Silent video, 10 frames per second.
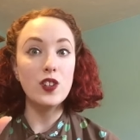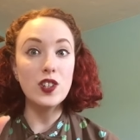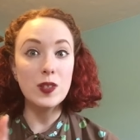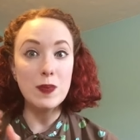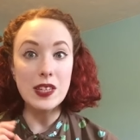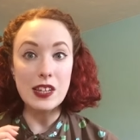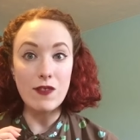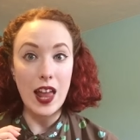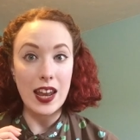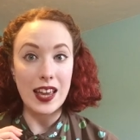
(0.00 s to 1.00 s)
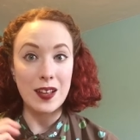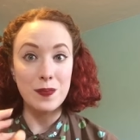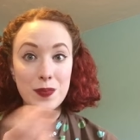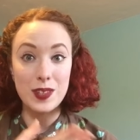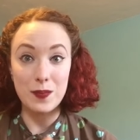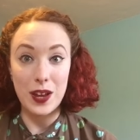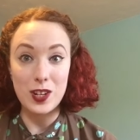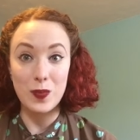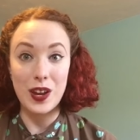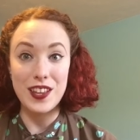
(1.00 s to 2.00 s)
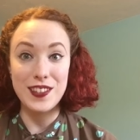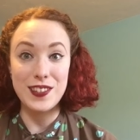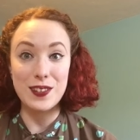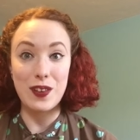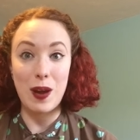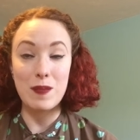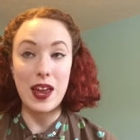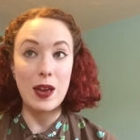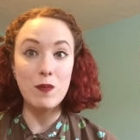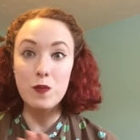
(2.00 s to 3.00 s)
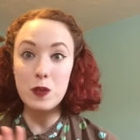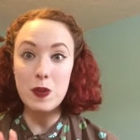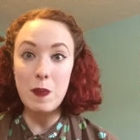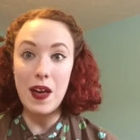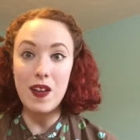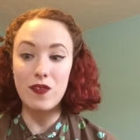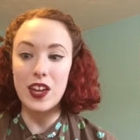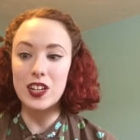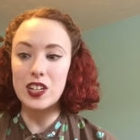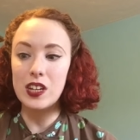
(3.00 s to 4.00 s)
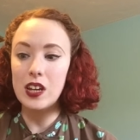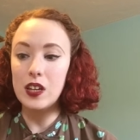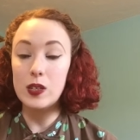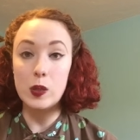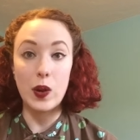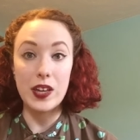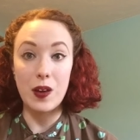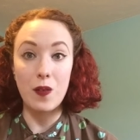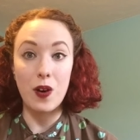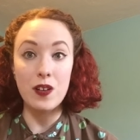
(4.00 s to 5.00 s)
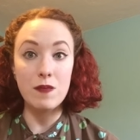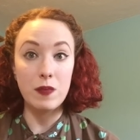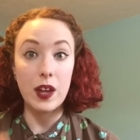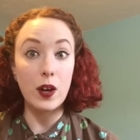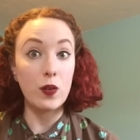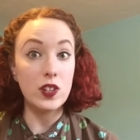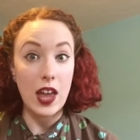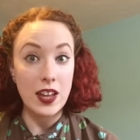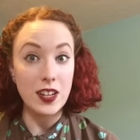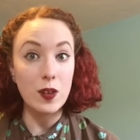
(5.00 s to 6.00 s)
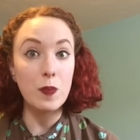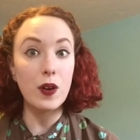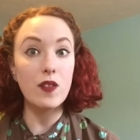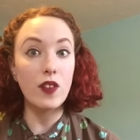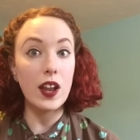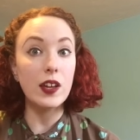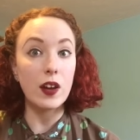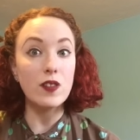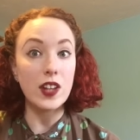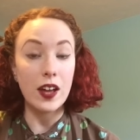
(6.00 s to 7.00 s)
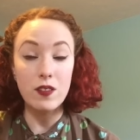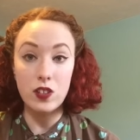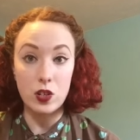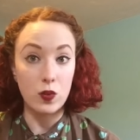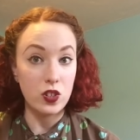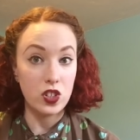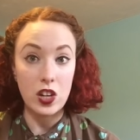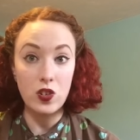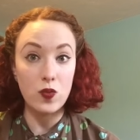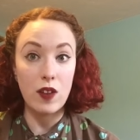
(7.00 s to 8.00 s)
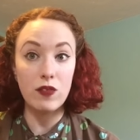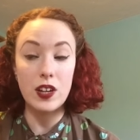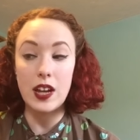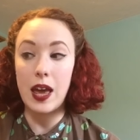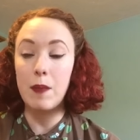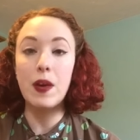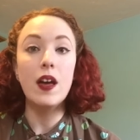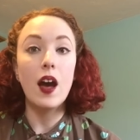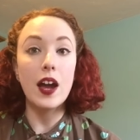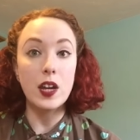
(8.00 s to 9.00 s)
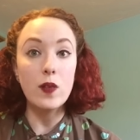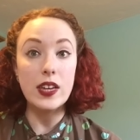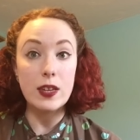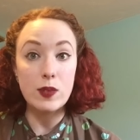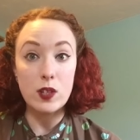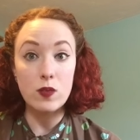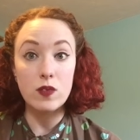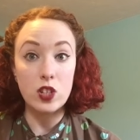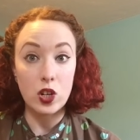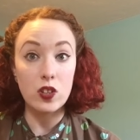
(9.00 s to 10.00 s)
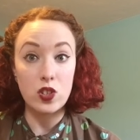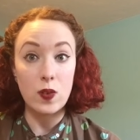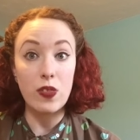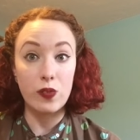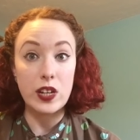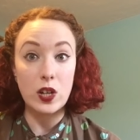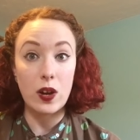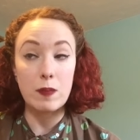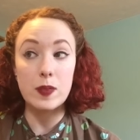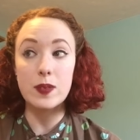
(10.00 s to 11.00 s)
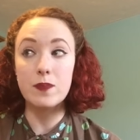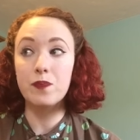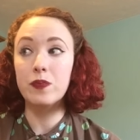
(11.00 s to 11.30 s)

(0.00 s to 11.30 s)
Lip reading: just misslavellia to match my Instagram name would be perfect. So I go on to edit your profile, I go down to you want to change your Ravelry name. I know it gives you the chance to do it three times.